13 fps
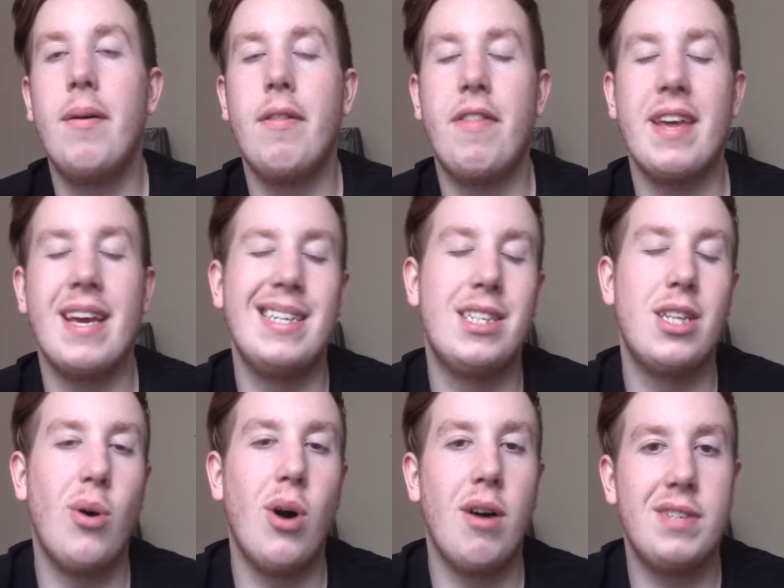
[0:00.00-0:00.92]
Thing is,
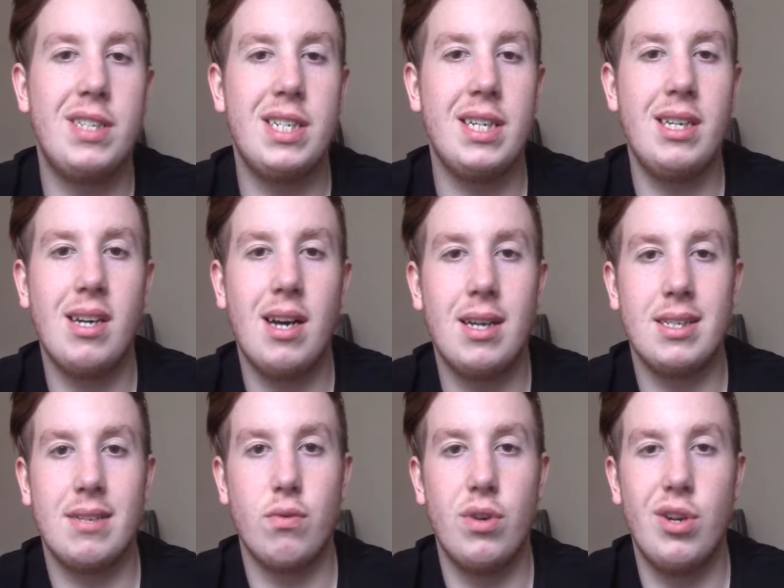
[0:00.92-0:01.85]
though, obviously, as
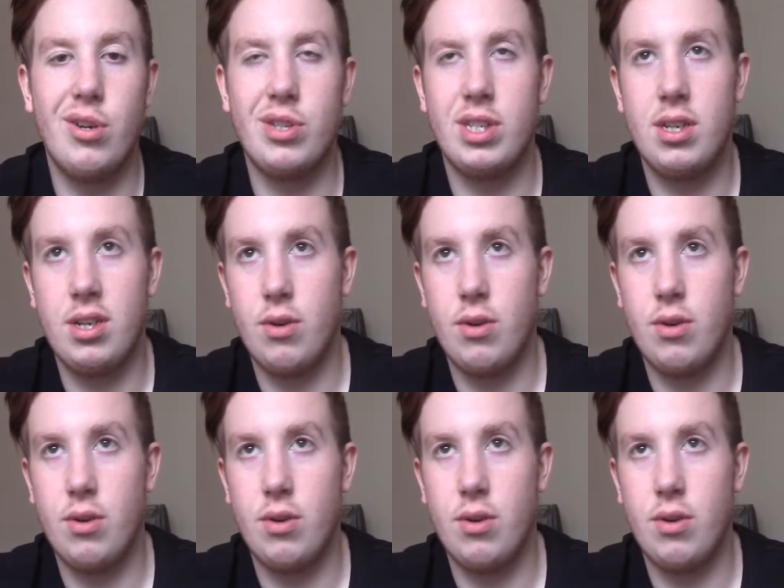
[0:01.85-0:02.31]
everyone knows, you